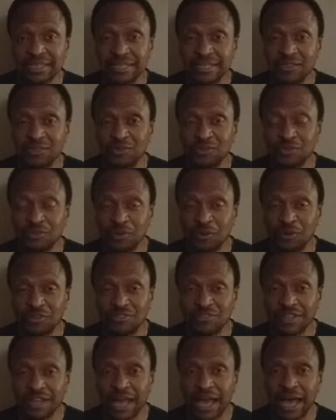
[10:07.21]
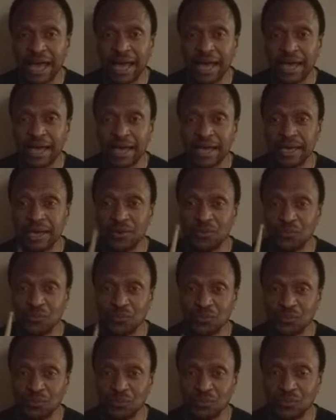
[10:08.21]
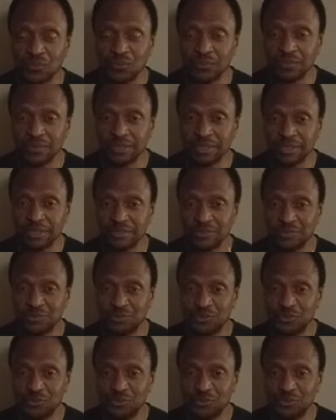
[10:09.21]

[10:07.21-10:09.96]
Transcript: Did you notice that I was